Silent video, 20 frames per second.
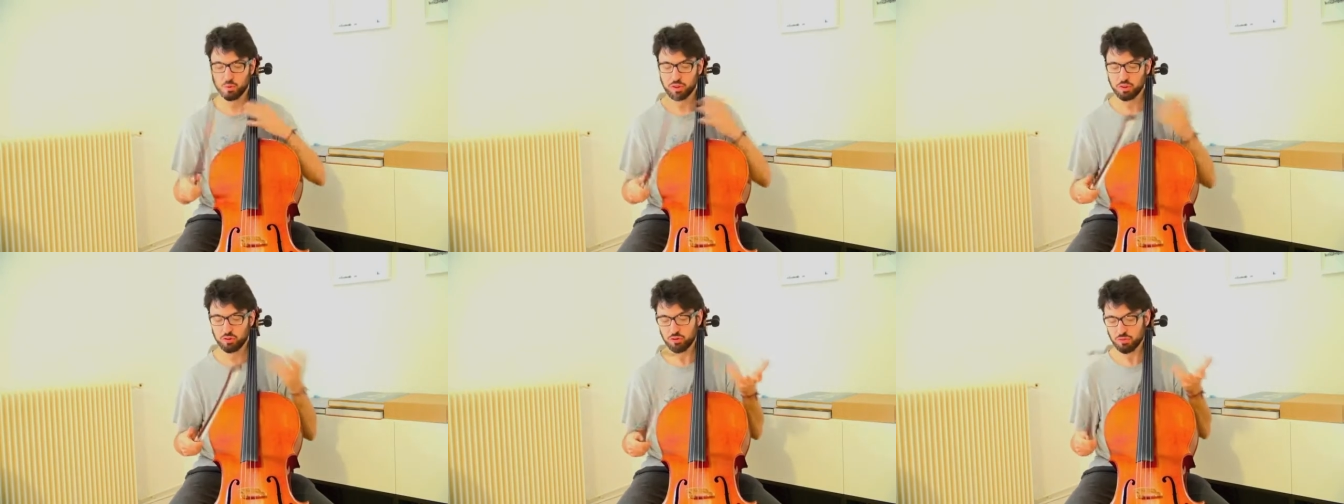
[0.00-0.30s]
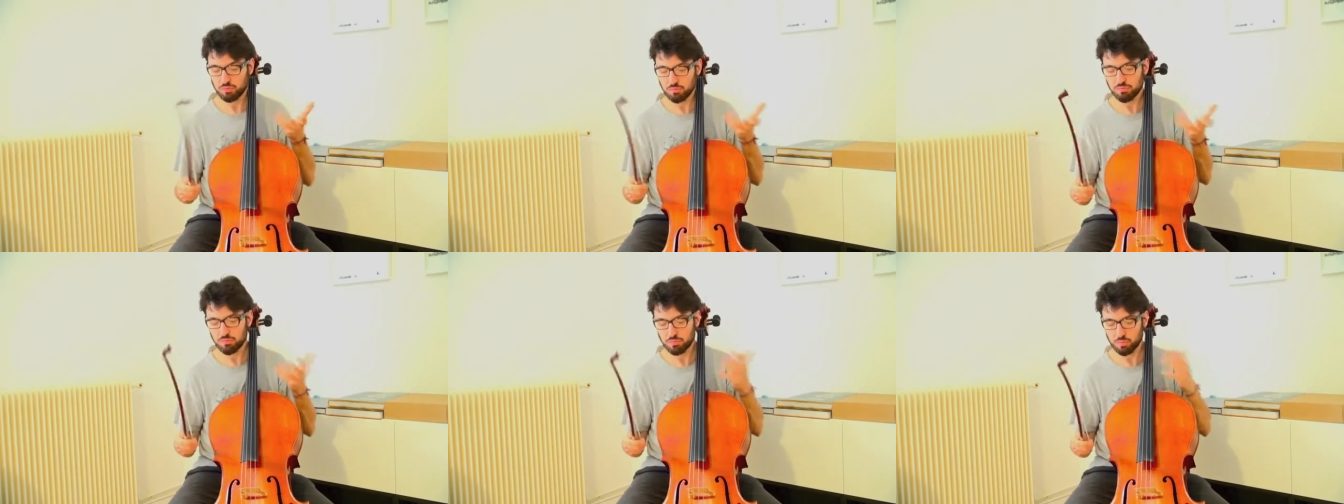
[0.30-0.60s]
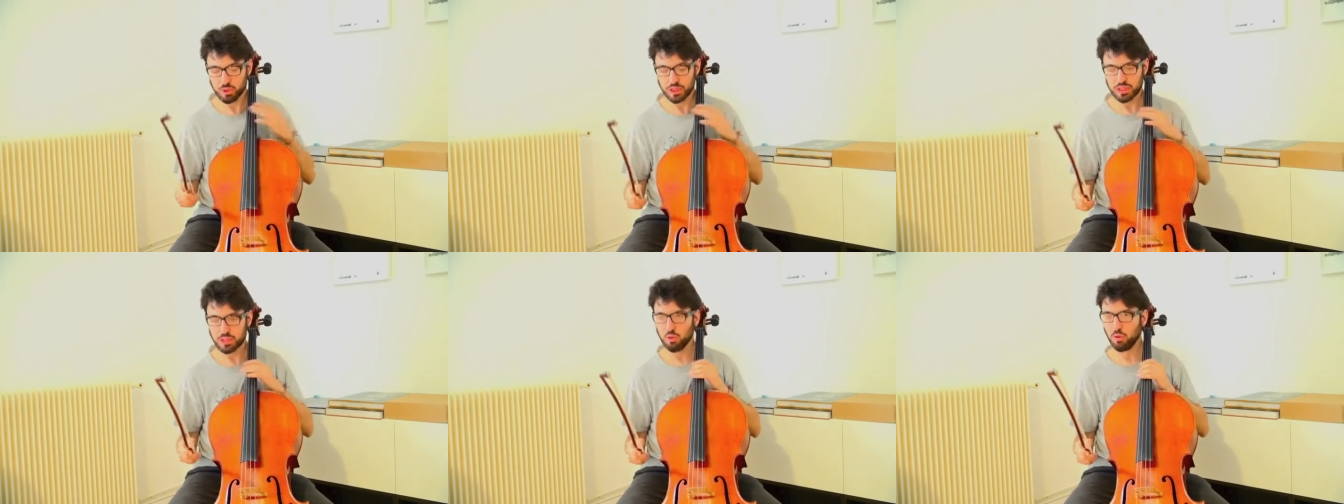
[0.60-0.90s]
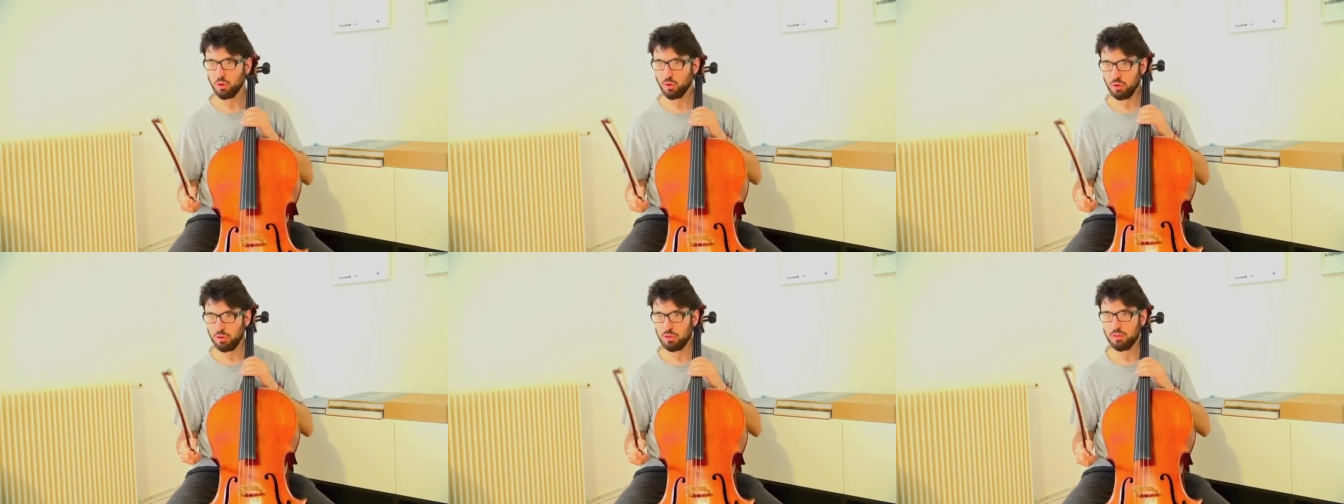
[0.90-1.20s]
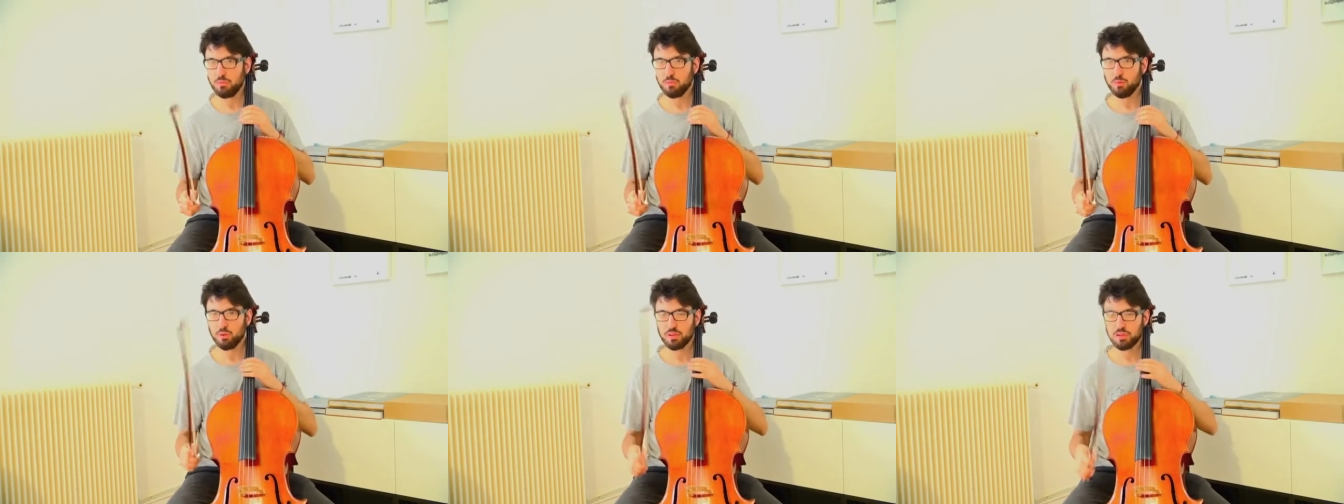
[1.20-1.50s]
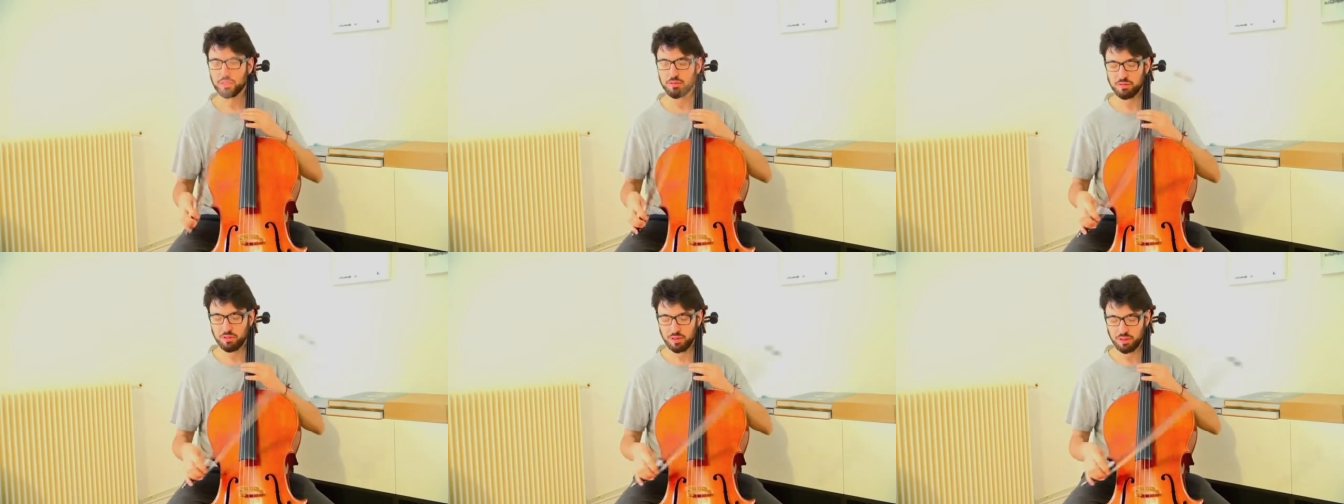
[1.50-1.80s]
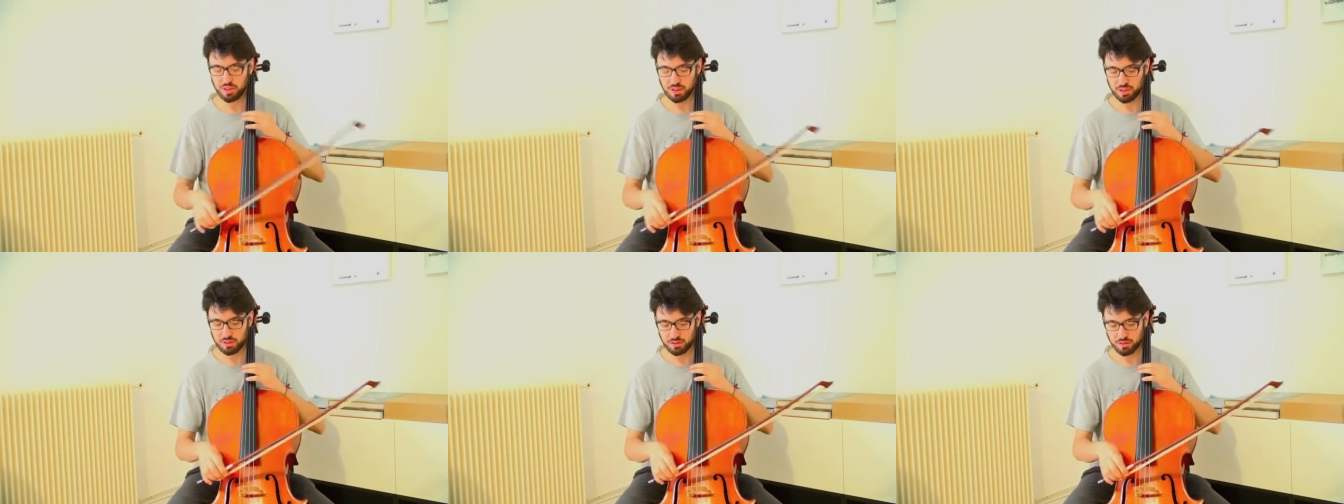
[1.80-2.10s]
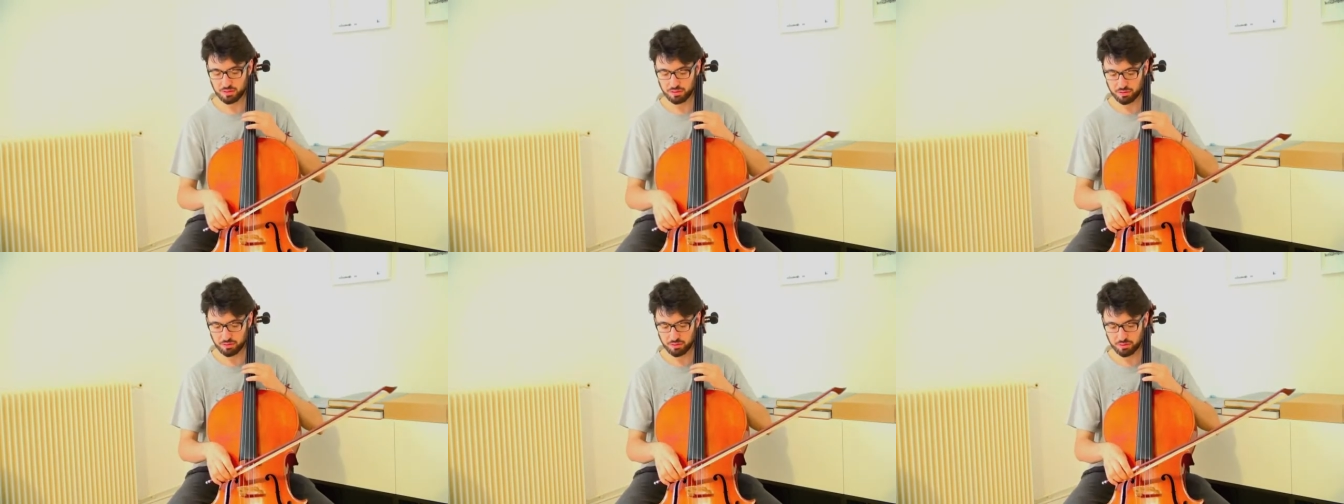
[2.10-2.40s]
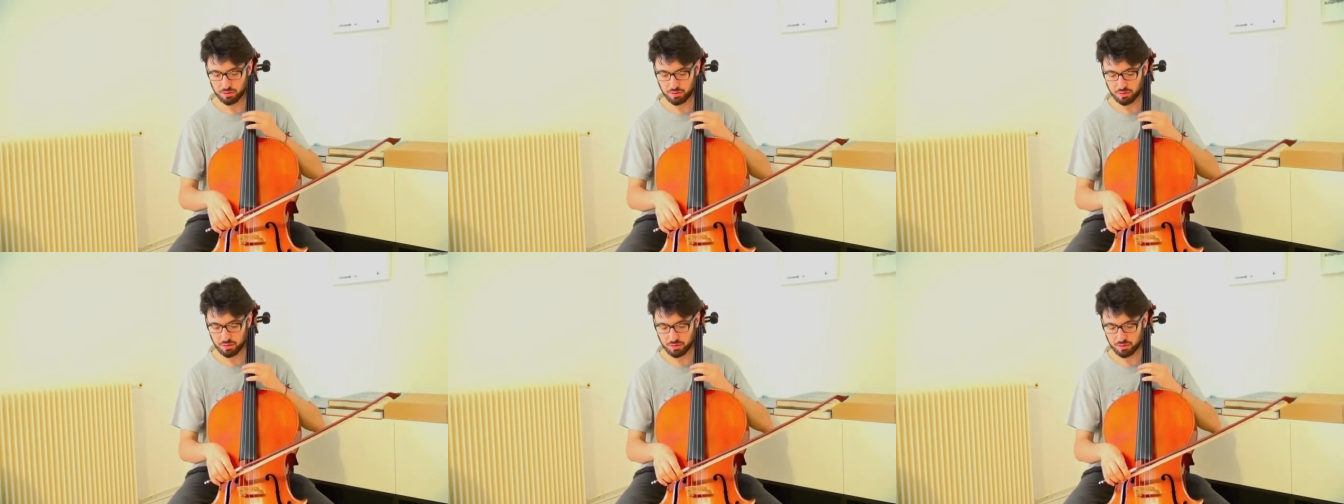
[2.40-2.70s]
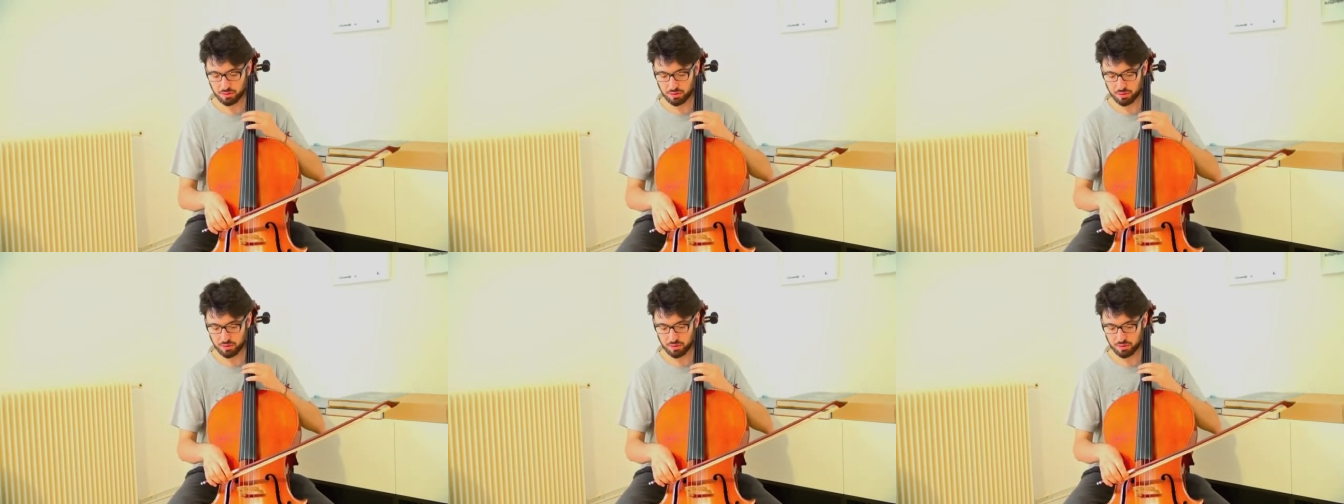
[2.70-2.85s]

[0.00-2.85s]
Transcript: which we call multiphonic. So